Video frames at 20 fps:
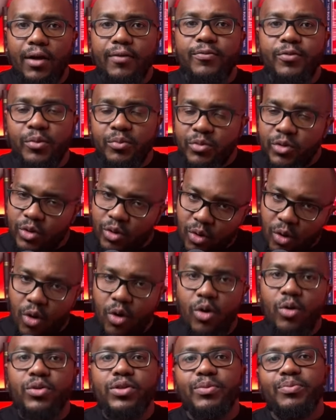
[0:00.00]
from you
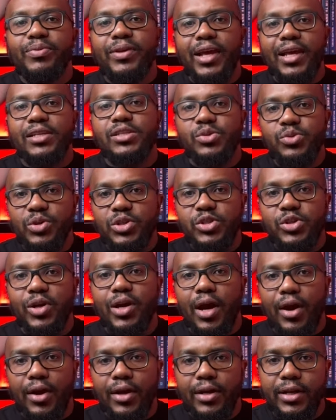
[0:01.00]
or the place which you
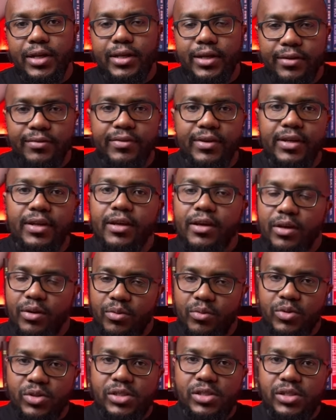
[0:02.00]
currently live in,
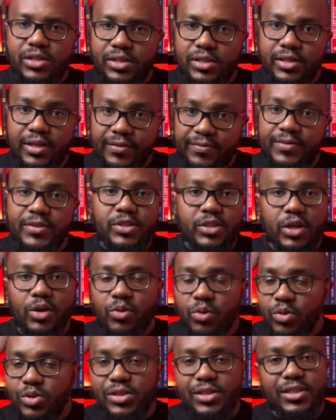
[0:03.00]
which is if it's a
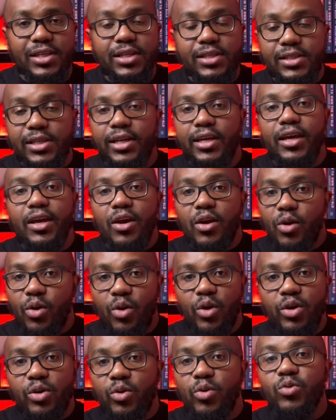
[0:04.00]
good city
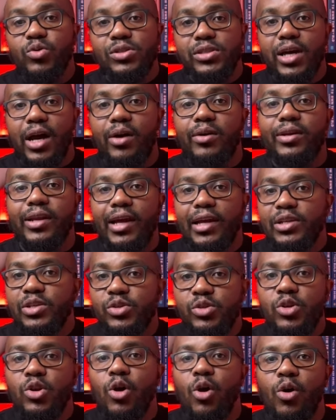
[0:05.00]
or a good town and
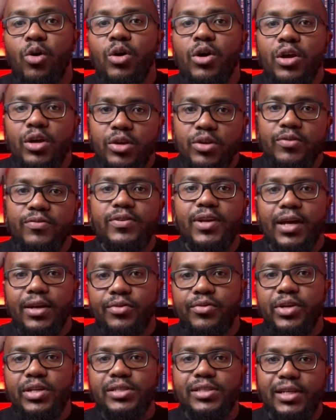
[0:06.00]
you've
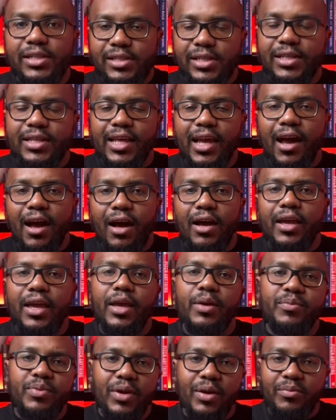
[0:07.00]
done research and there are
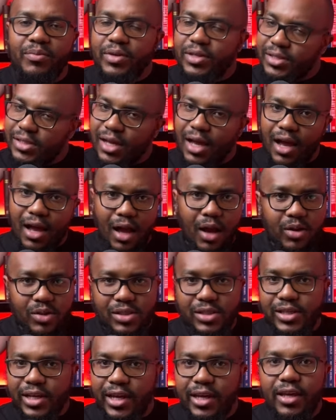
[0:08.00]
Airbnbs, I'll
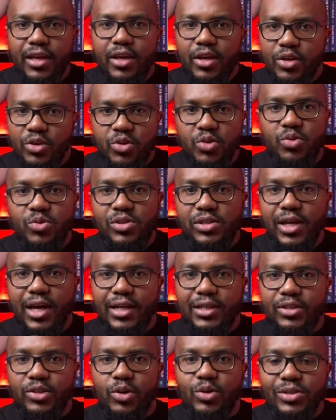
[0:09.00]
say use
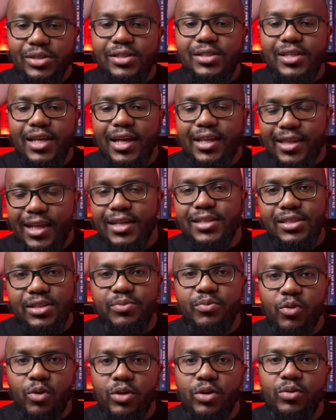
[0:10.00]
that, because that's the
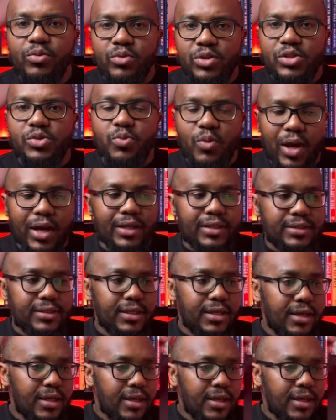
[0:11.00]
model which works,